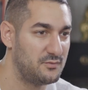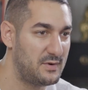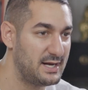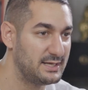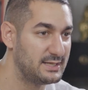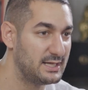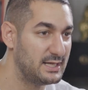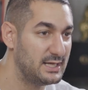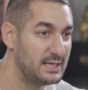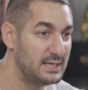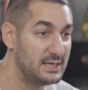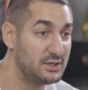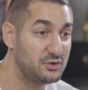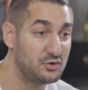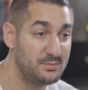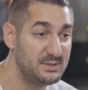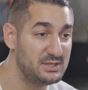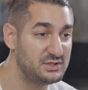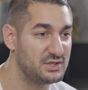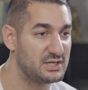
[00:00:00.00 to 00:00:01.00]
right? It
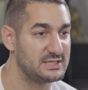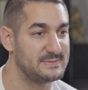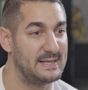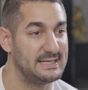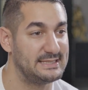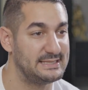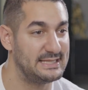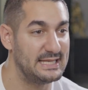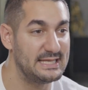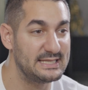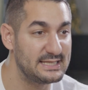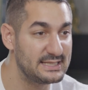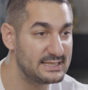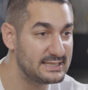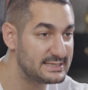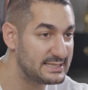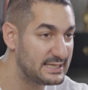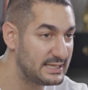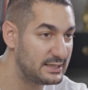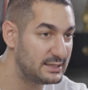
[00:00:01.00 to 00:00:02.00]
could be just by taking
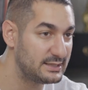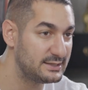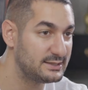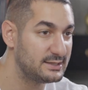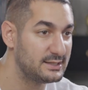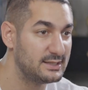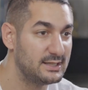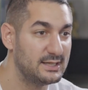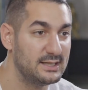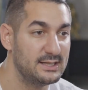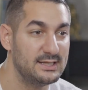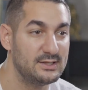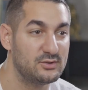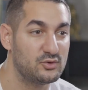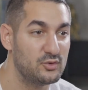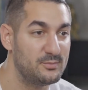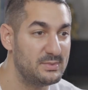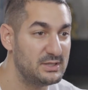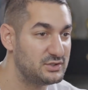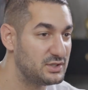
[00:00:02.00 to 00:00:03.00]
his hand. It
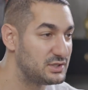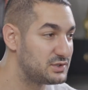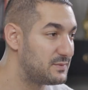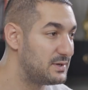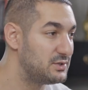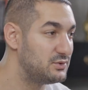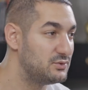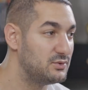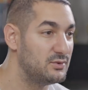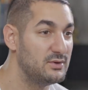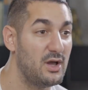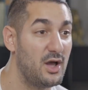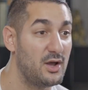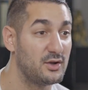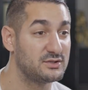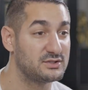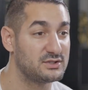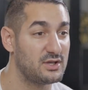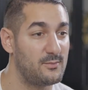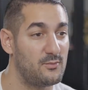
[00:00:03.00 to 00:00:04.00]
could be just when you
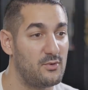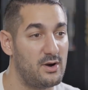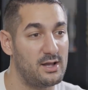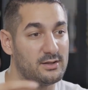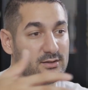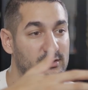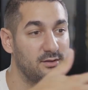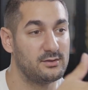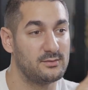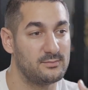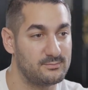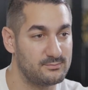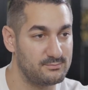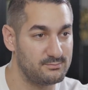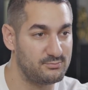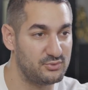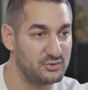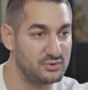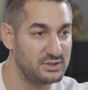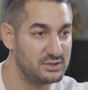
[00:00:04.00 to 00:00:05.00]
hug someone,
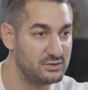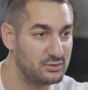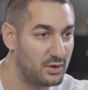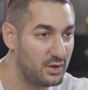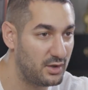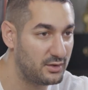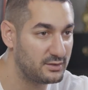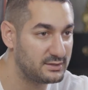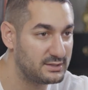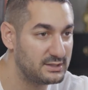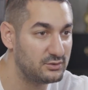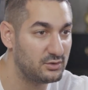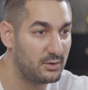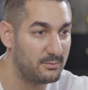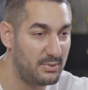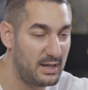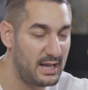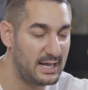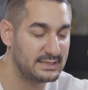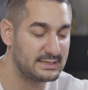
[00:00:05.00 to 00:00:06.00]
putting your hug in your
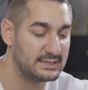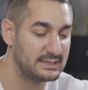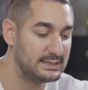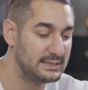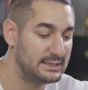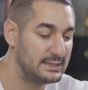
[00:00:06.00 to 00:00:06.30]
back,